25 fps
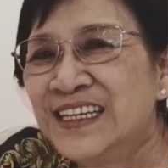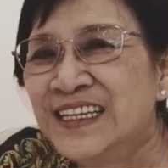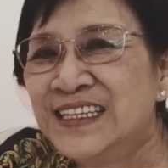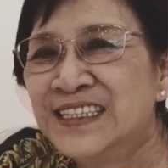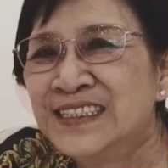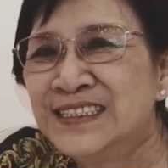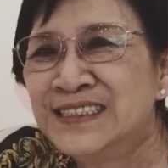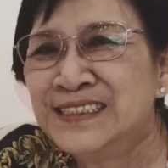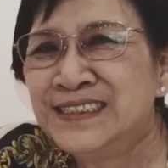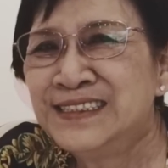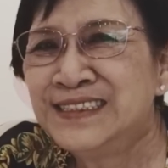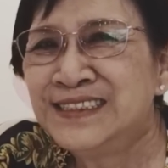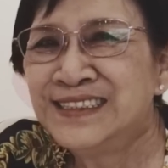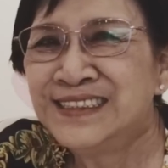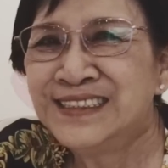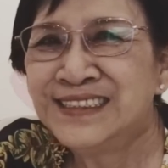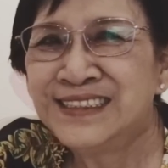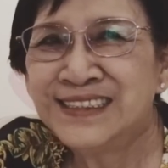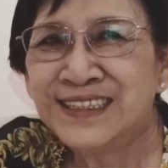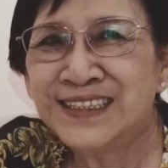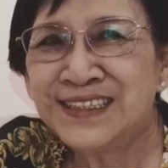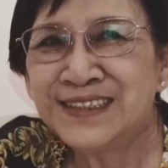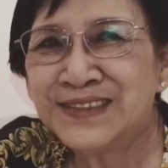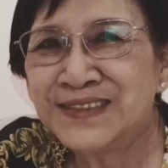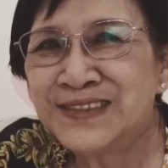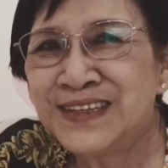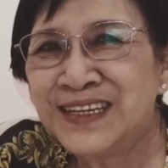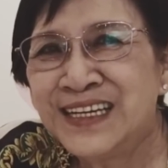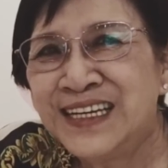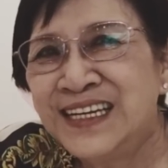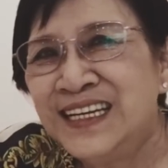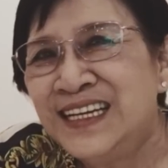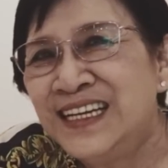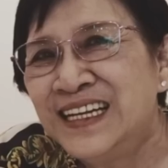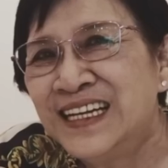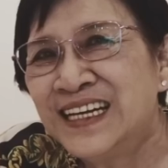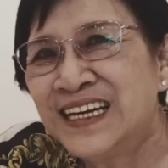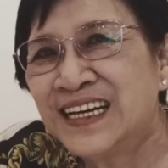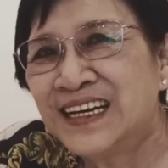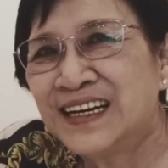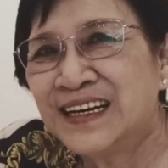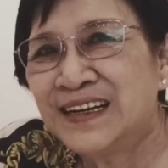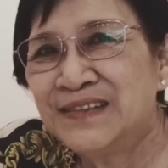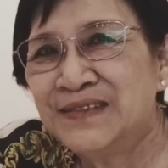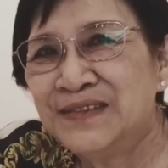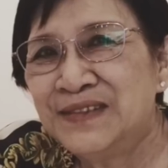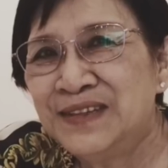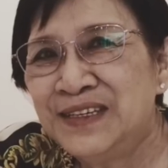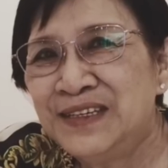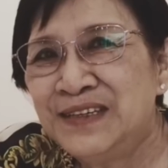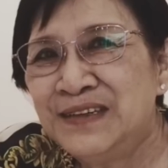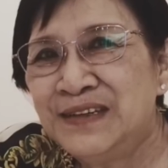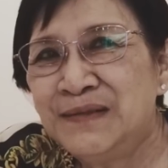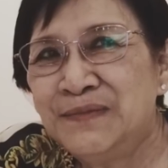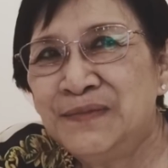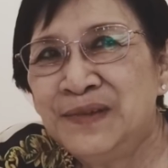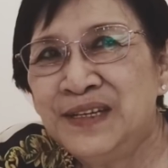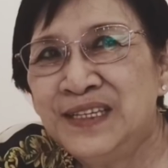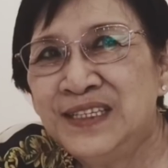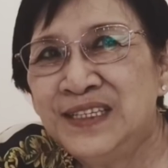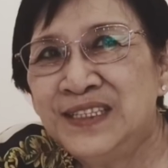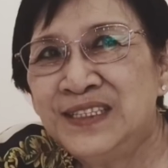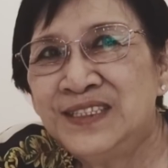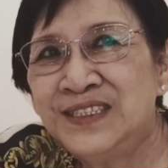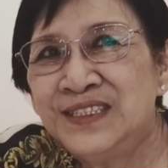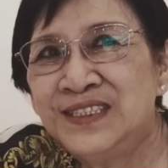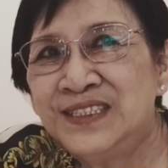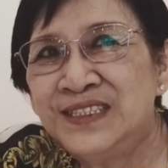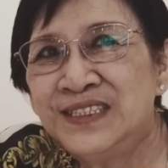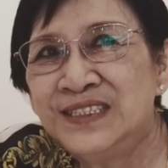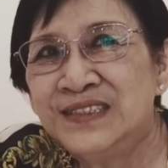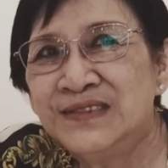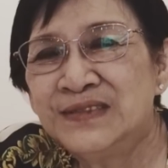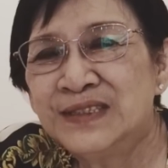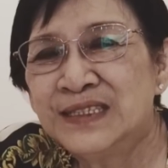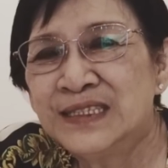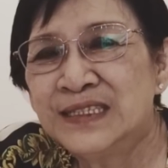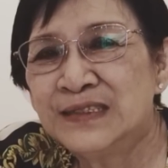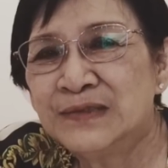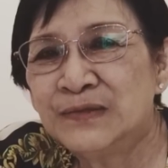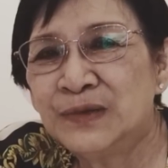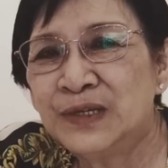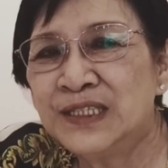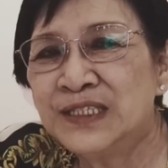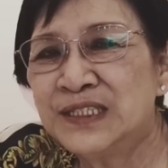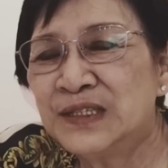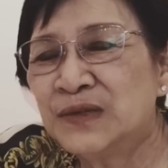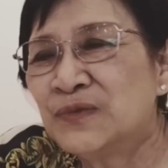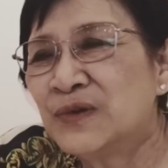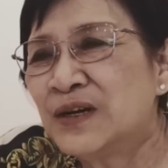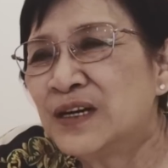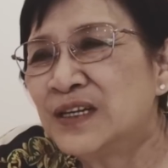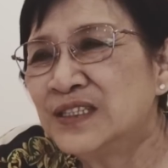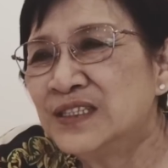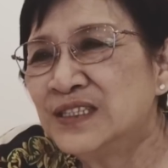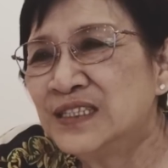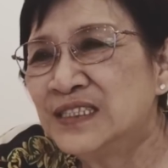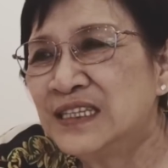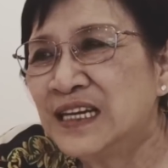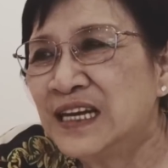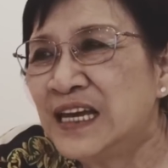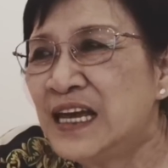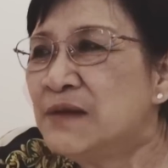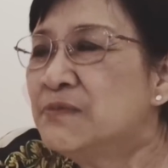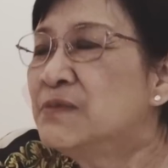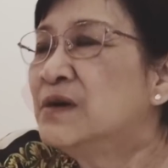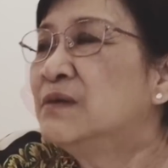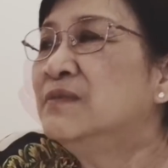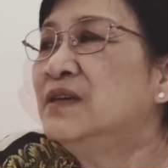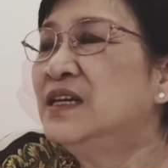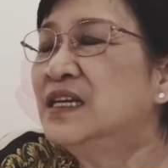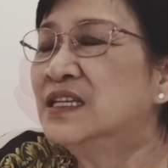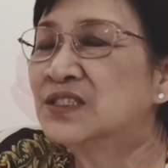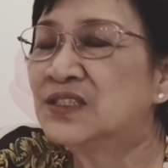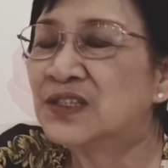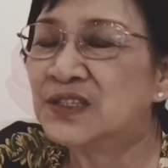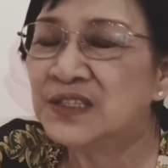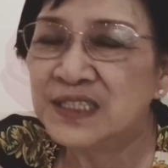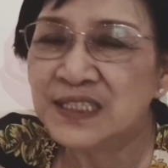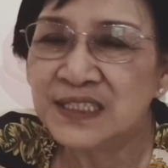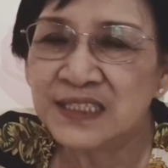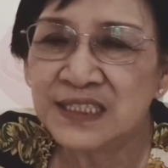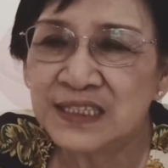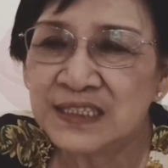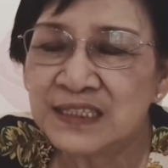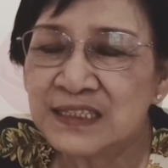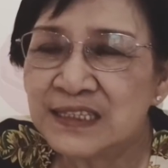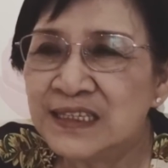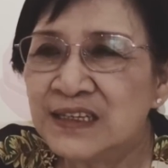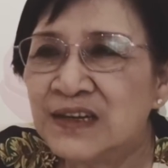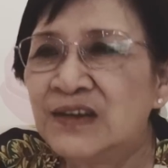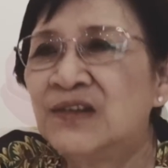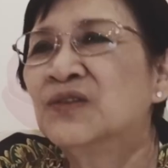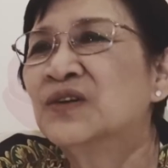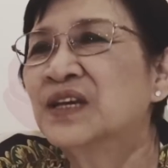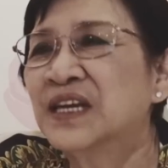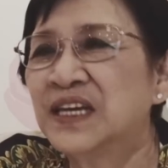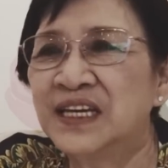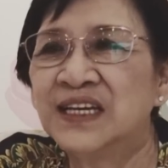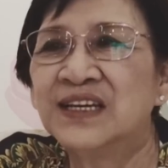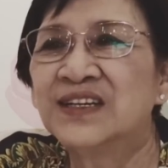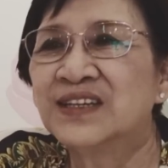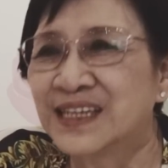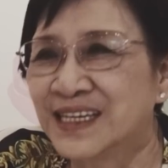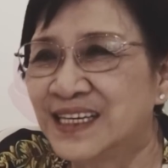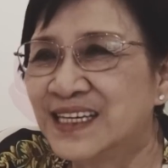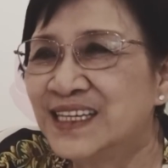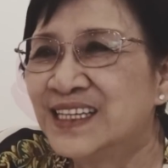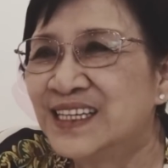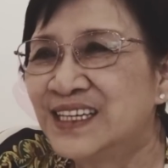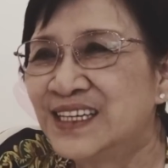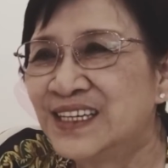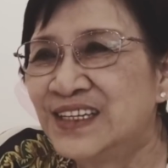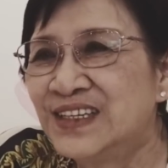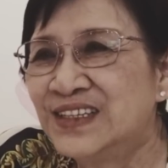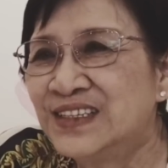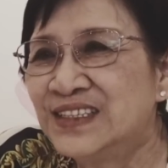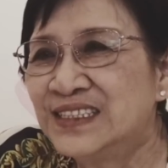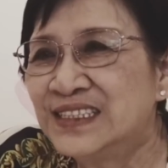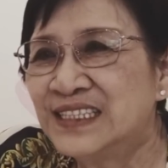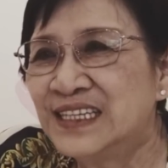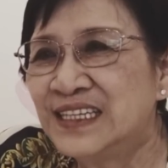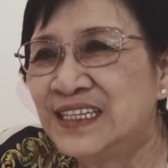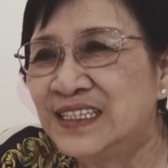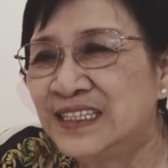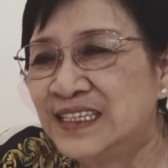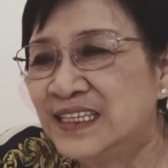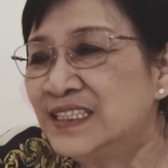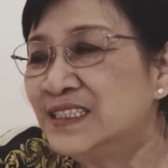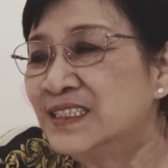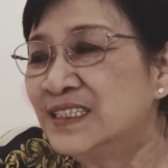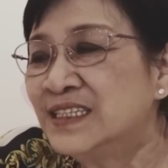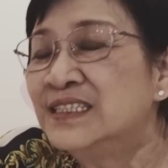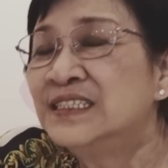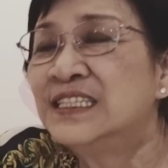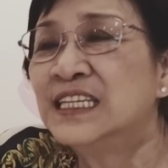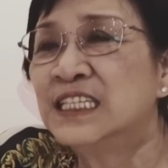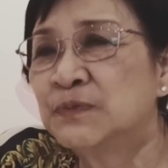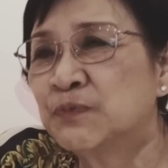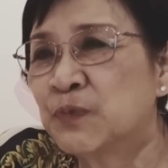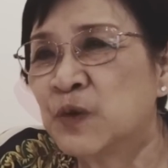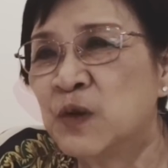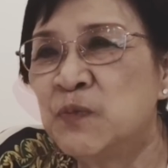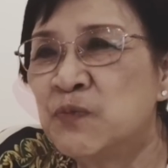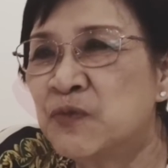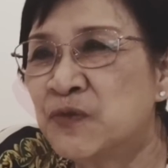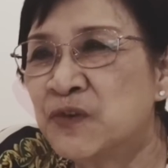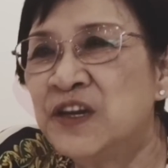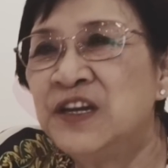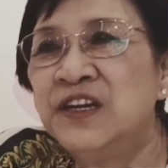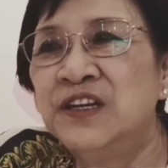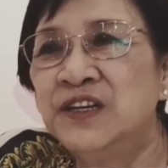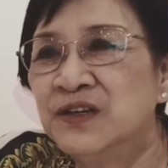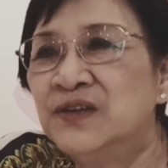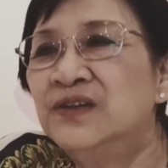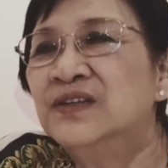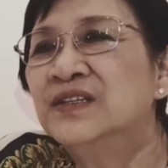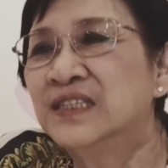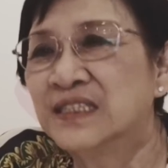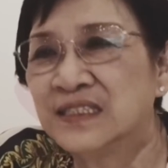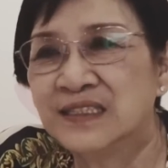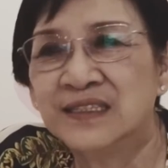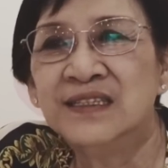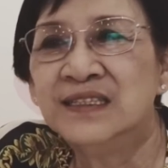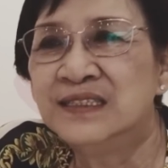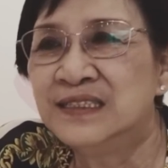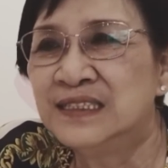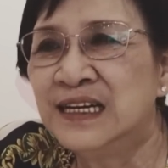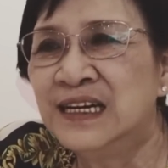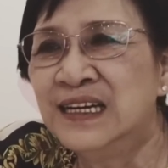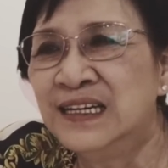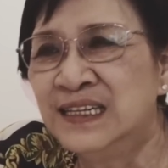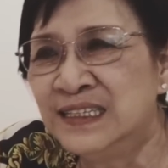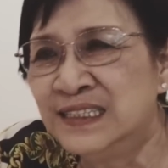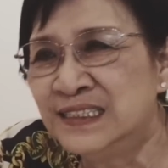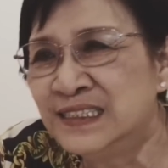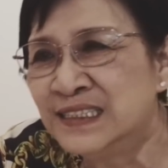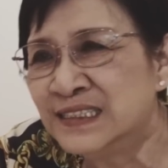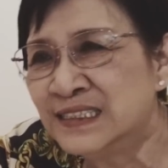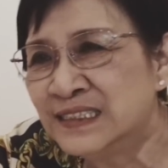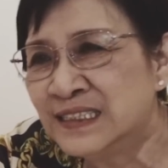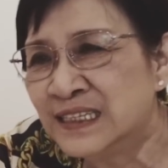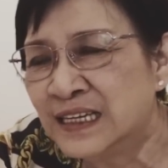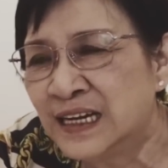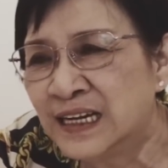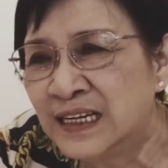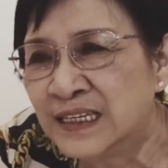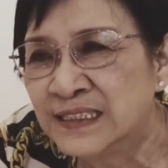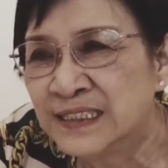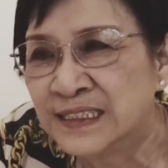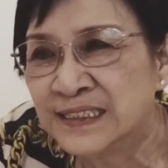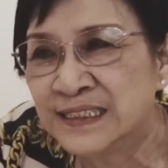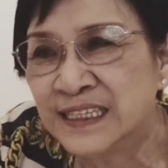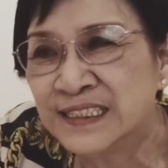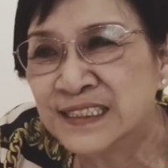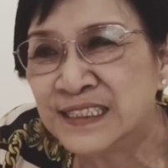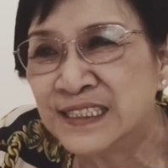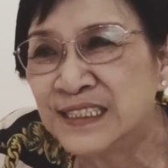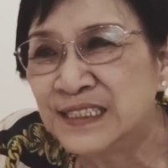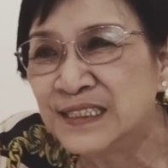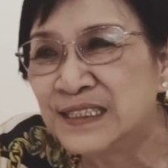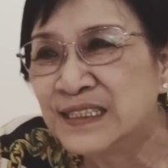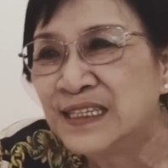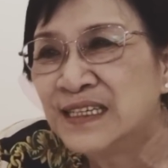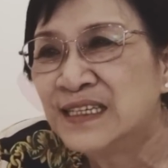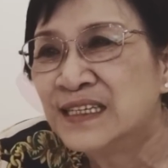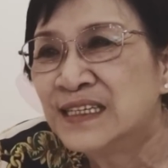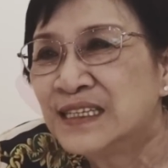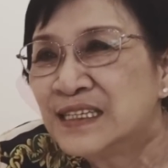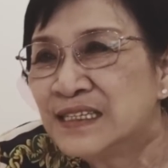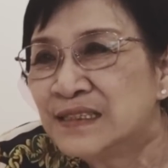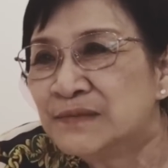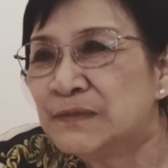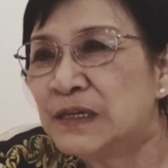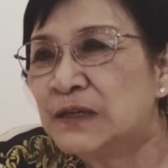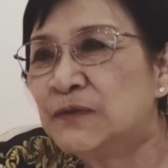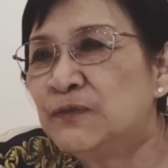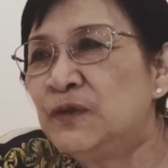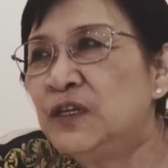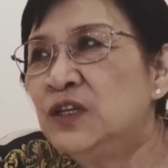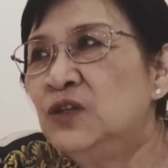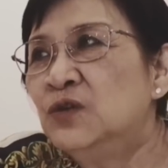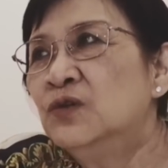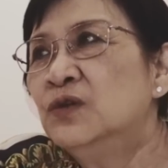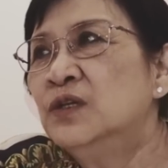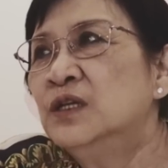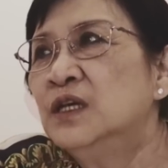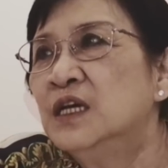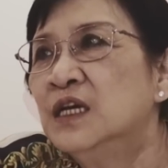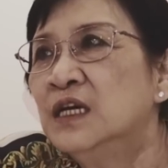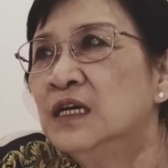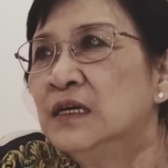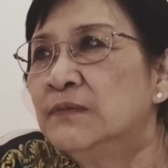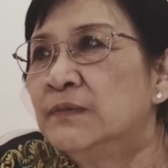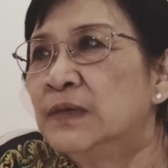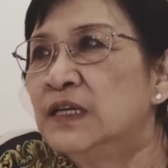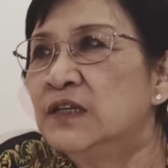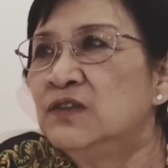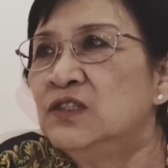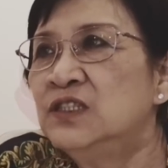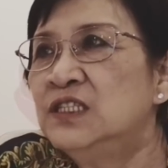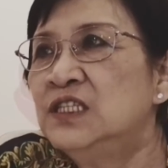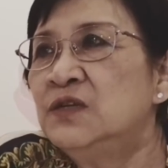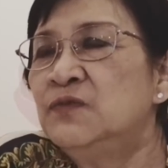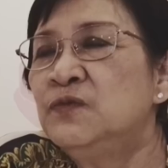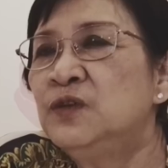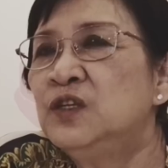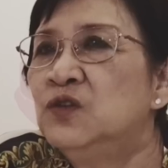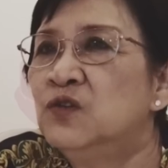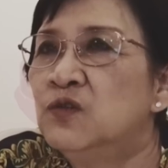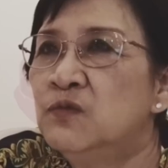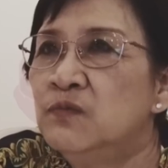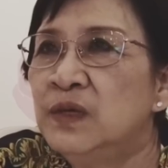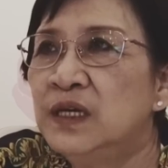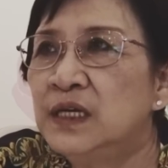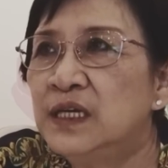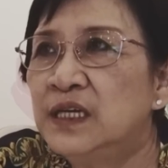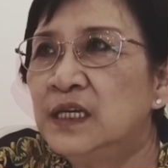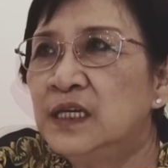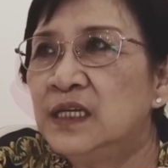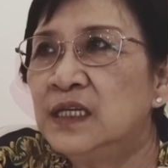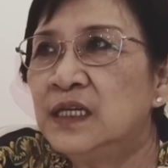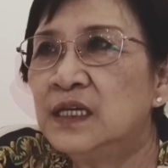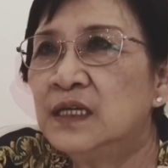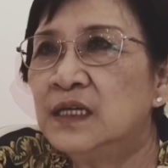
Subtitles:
Not really lah. I mean, she was once a while she said, "Hey, Mommy, I saw this." Okay. You know, I say just pray, you know. That's it. But we don't. But you see, we don't make it.